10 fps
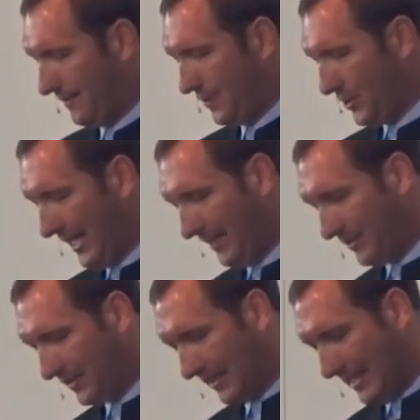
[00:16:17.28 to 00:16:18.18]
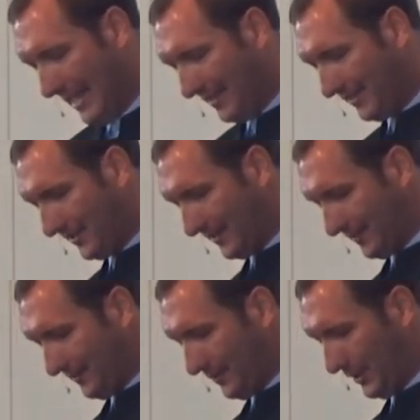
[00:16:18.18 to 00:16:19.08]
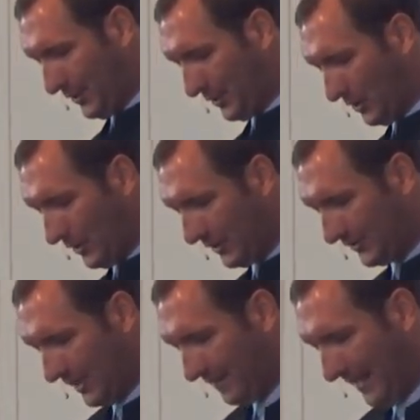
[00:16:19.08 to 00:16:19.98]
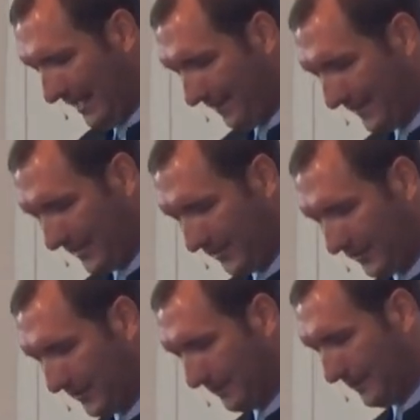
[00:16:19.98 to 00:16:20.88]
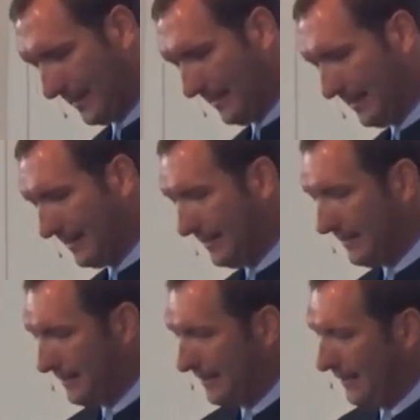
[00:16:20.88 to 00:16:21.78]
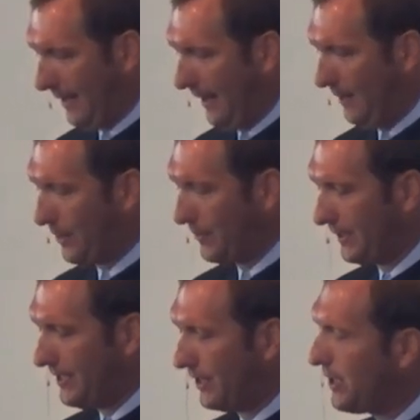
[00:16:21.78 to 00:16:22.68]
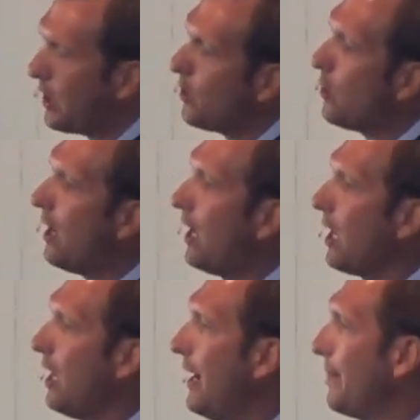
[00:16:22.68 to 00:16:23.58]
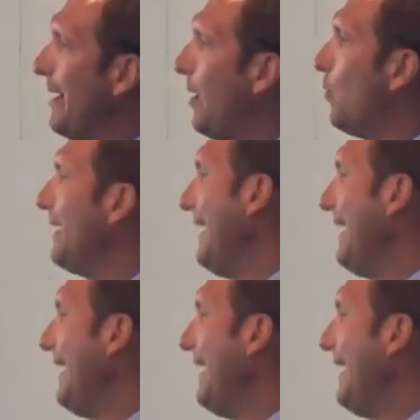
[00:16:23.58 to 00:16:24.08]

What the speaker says: James the Less was also called the son of Alphaeus, and we really don't know a lot about what